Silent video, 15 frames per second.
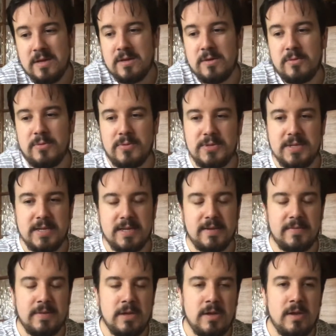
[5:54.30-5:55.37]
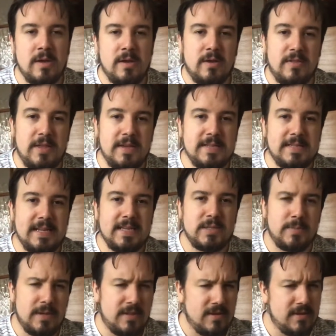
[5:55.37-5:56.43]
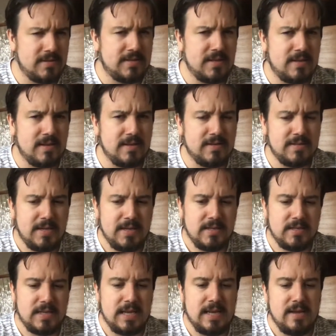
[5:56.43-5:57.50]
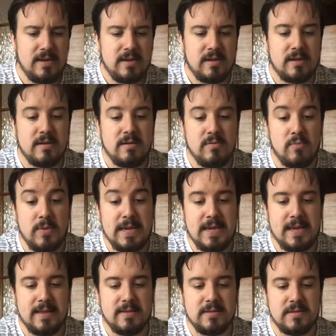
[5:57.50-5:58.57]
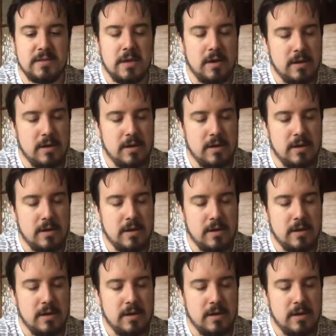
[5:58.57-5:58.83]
We'll see. Thursdays will be Thirsty Thursdays, and weekends,